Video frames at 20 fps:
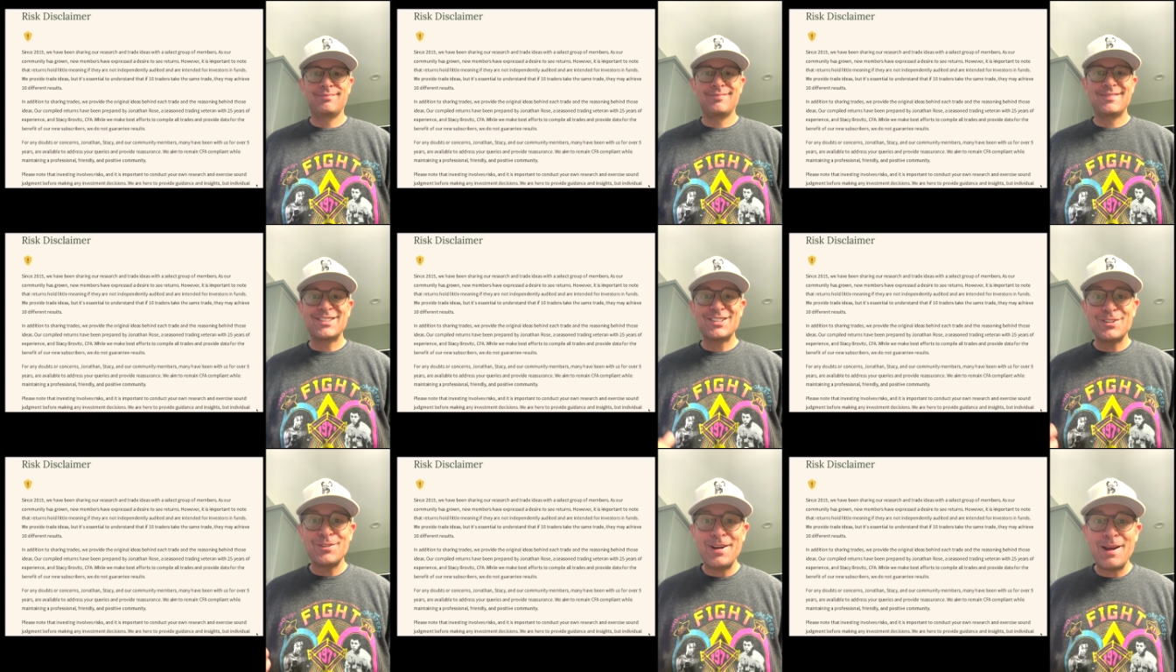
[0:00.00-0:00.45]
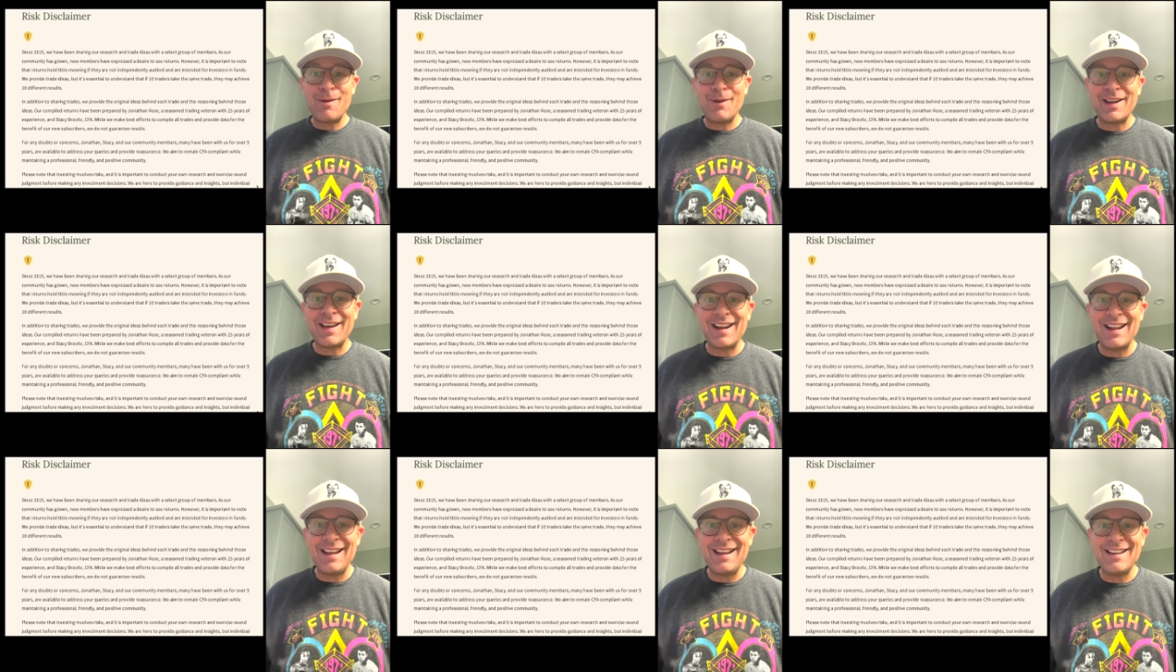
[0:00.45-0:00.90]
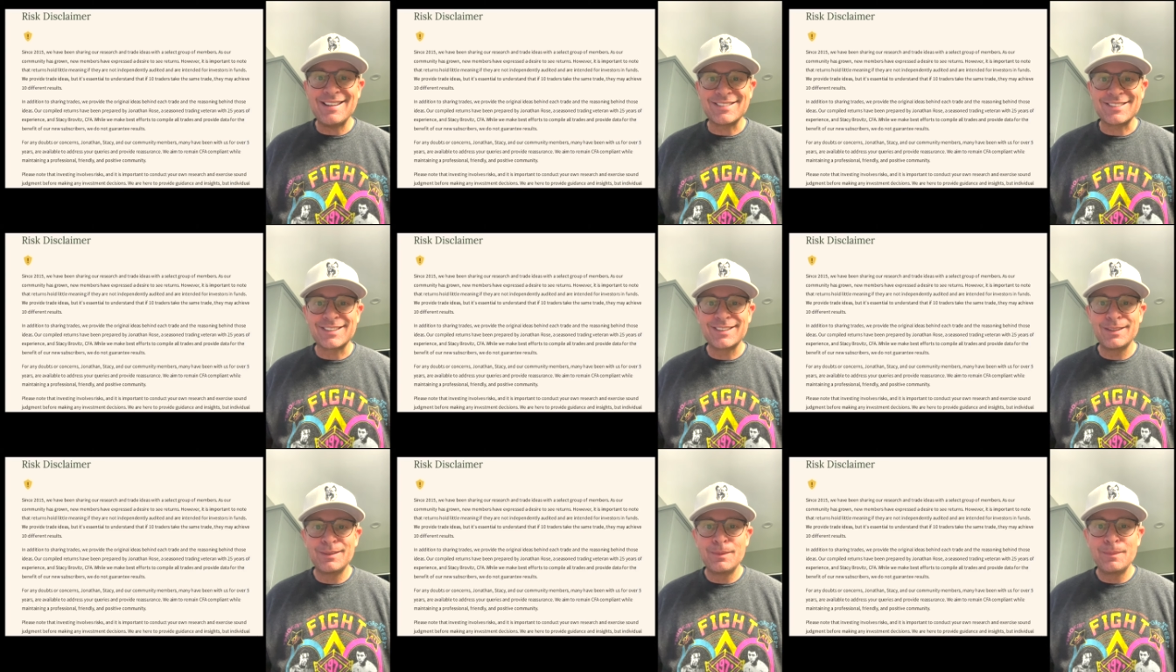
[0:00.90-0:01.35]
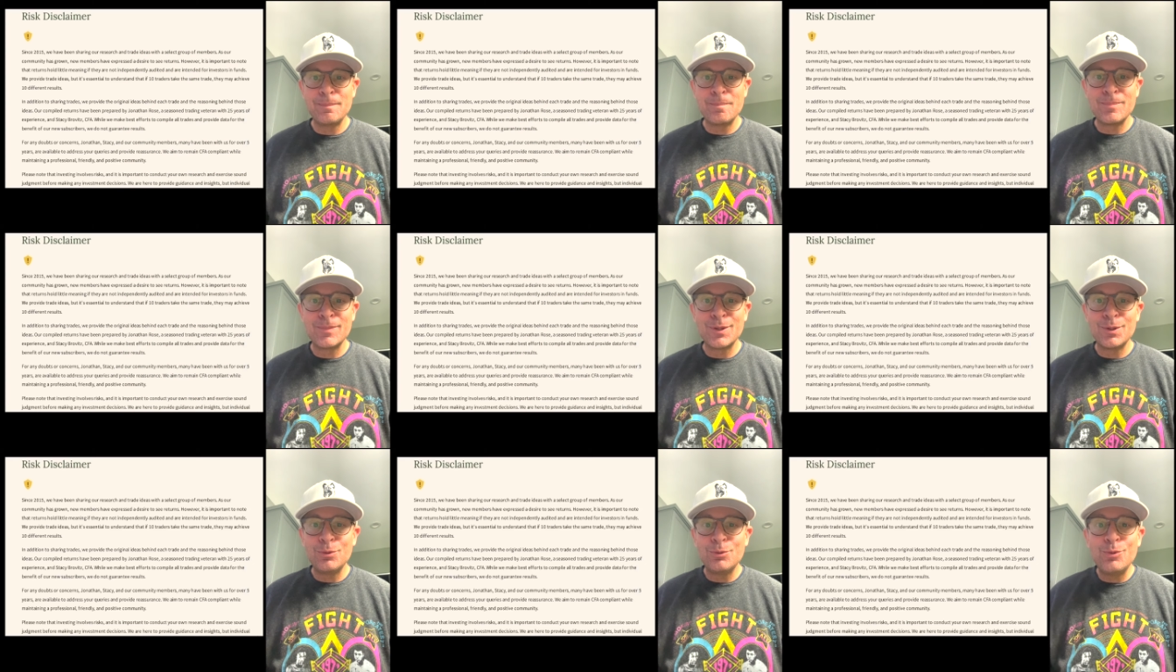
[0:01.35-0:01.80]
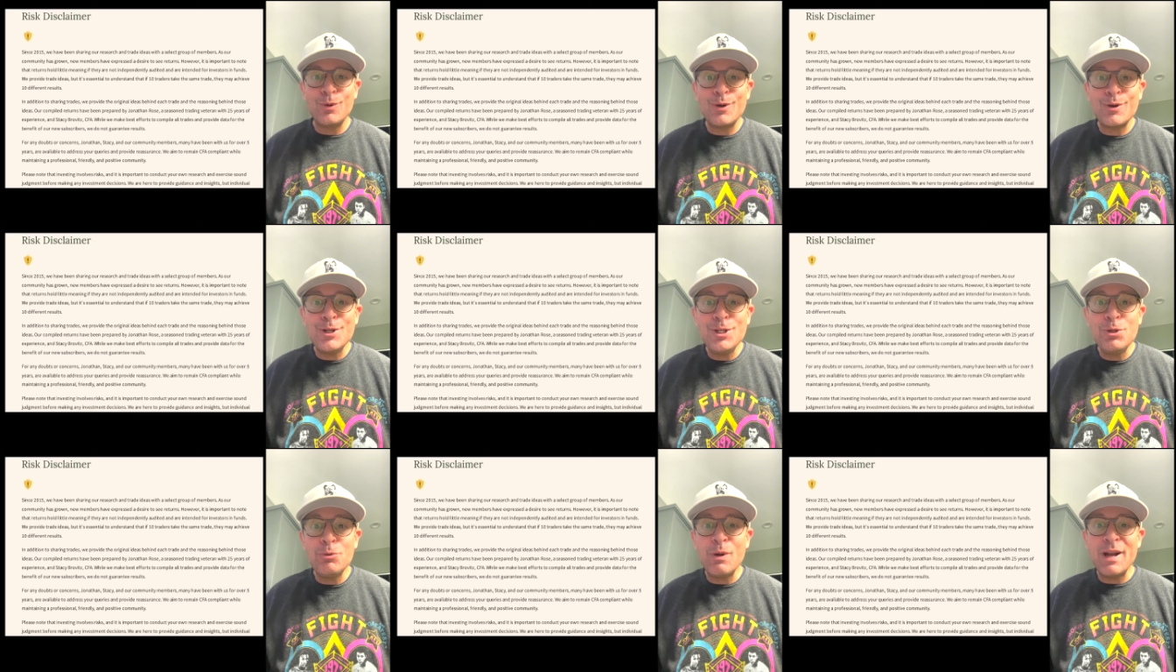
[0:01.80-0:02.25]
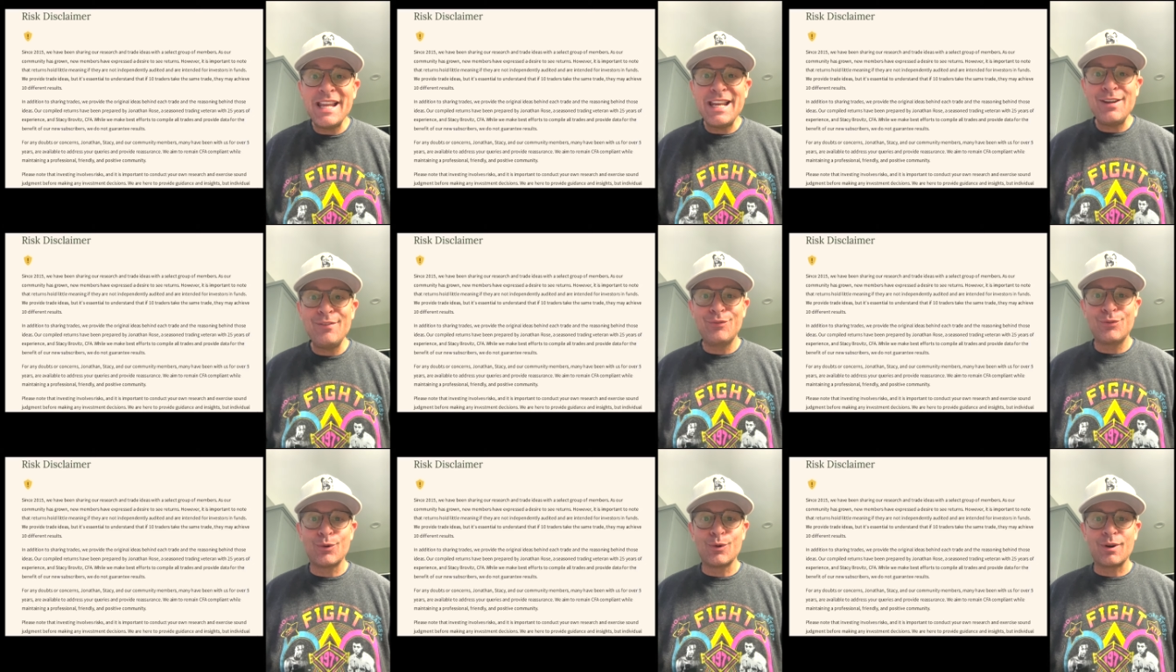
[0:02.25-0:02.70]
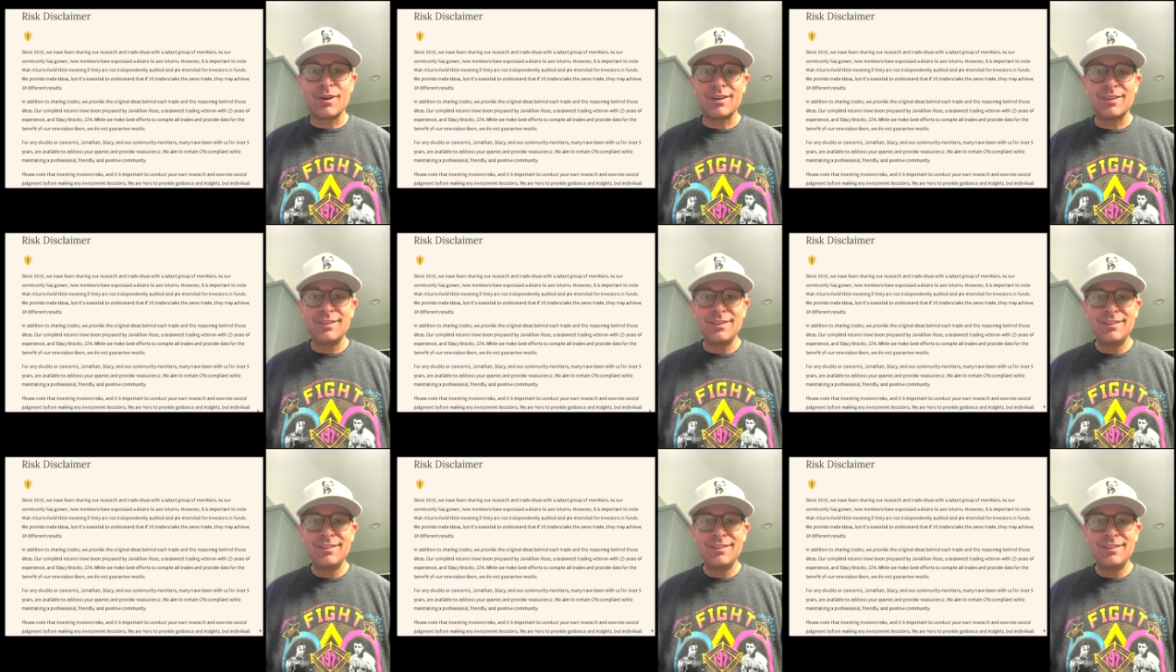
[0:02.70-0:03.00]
So now I gotta ask, what are you waiting for?